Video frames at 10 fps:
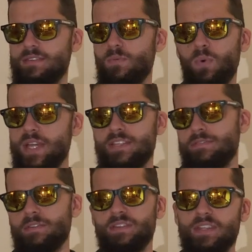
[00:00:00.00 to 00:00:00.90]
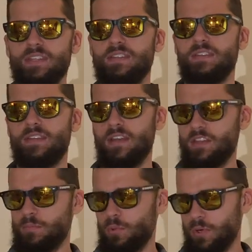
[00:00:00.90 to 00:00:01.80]
way different than
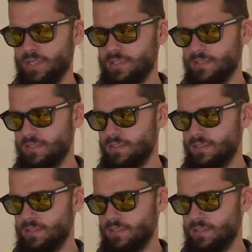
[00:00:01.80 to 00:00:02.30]
other boards.